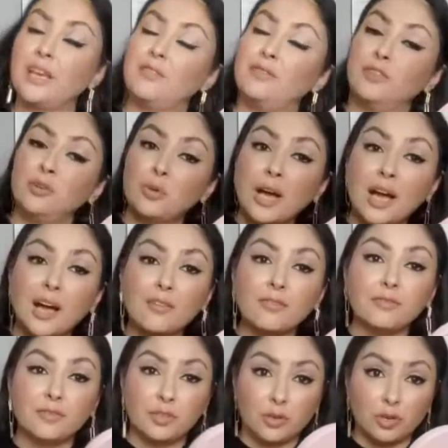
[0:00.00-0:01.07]
If you have
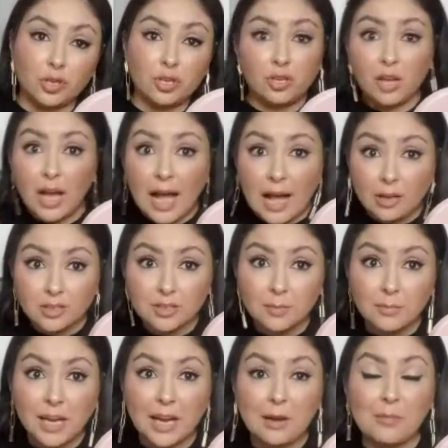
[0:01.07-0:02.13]
your
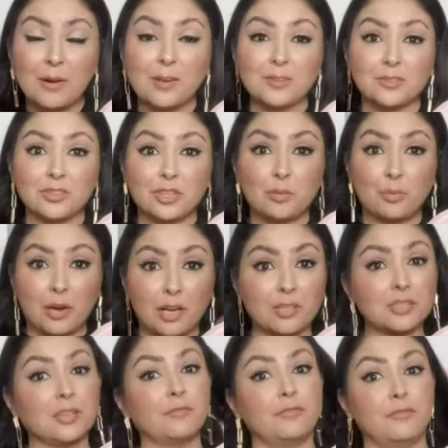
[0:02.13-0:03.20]
awesome eyebrows or your
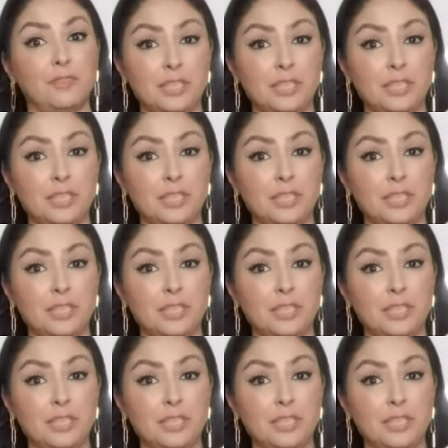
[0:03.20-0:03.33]
brows on